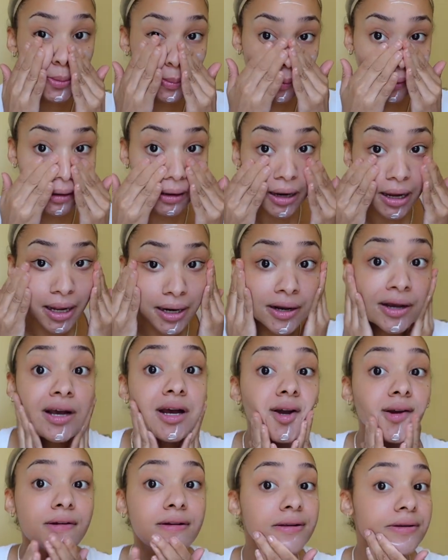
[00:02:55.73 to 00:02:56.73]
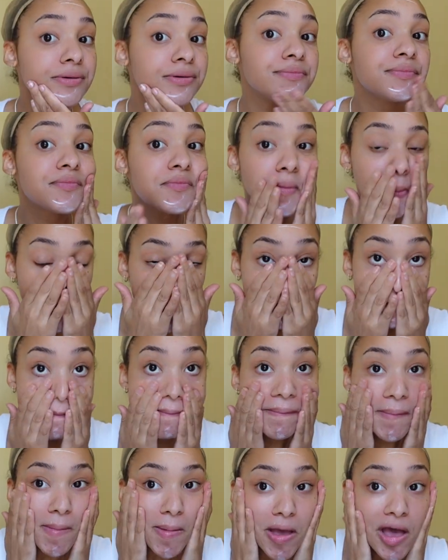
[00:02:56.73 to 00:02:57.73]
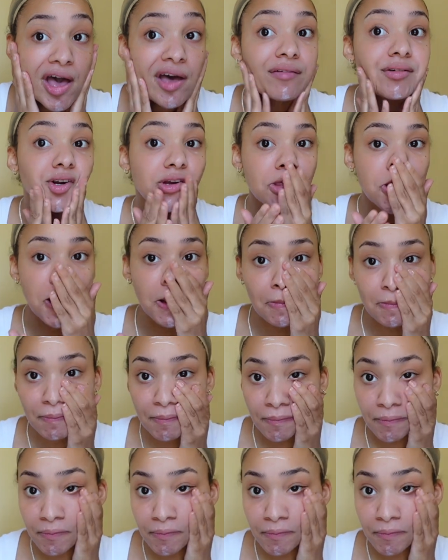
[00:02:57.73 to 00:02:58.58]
product, everything.